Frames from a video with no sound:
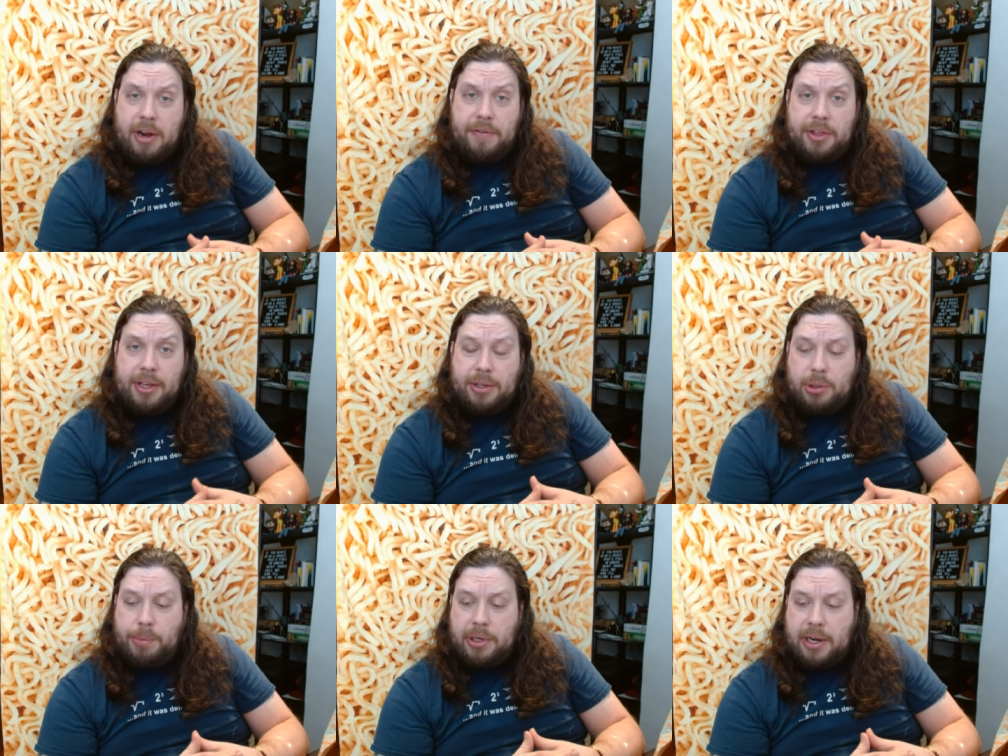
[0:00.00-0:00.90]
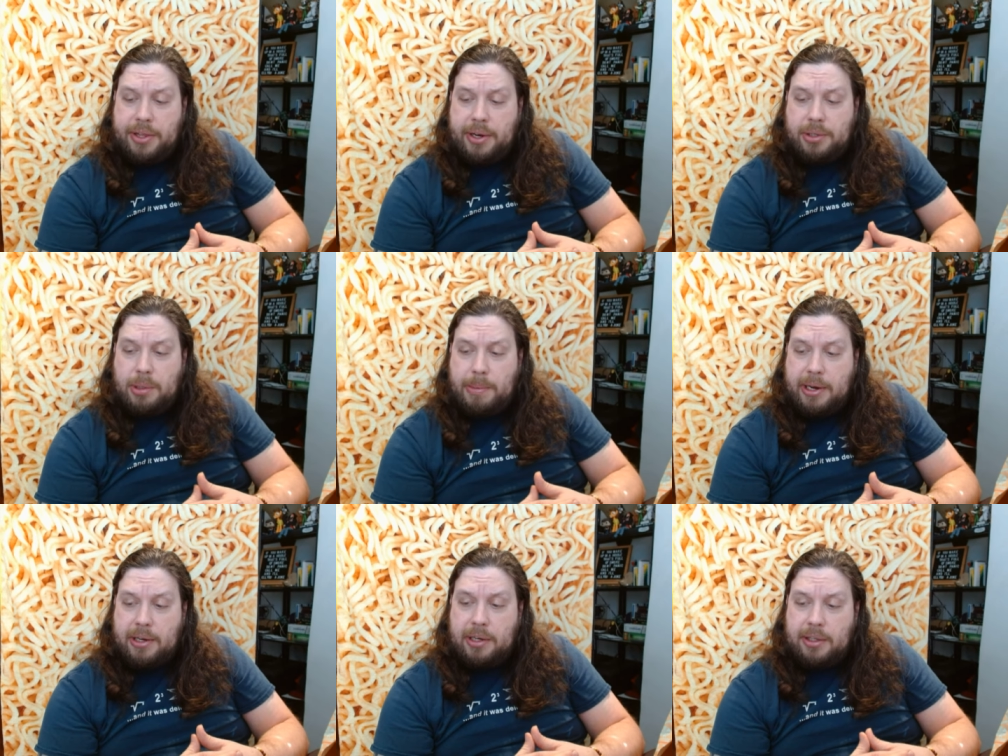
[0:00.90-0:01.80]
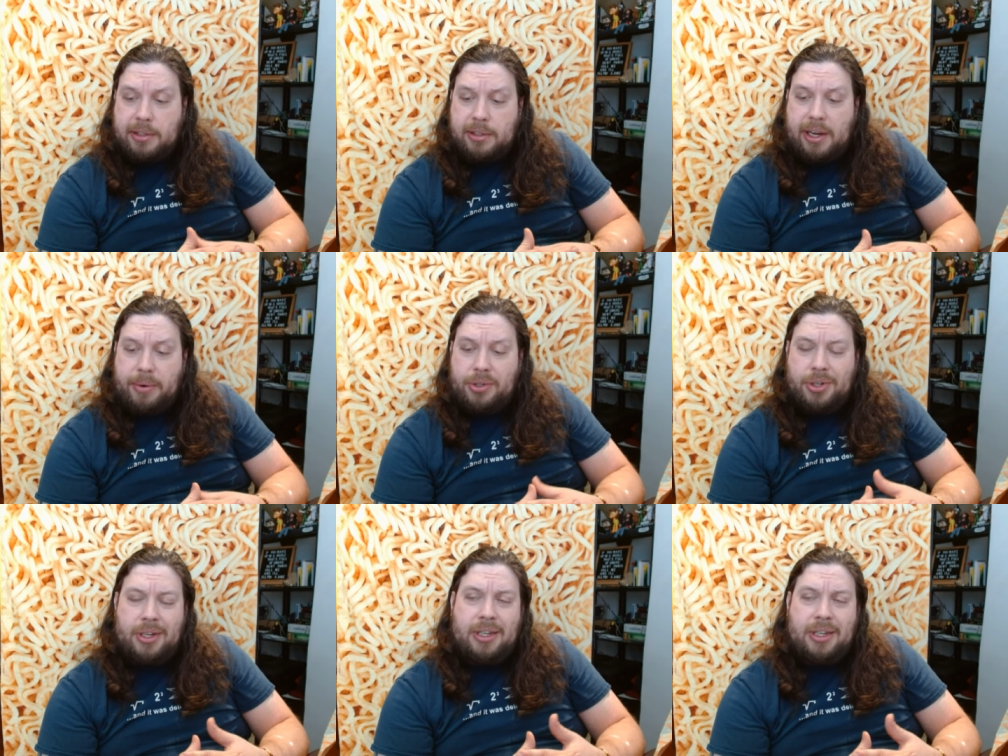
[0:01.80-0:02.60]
everything else you put on there to make it a decent sandwich,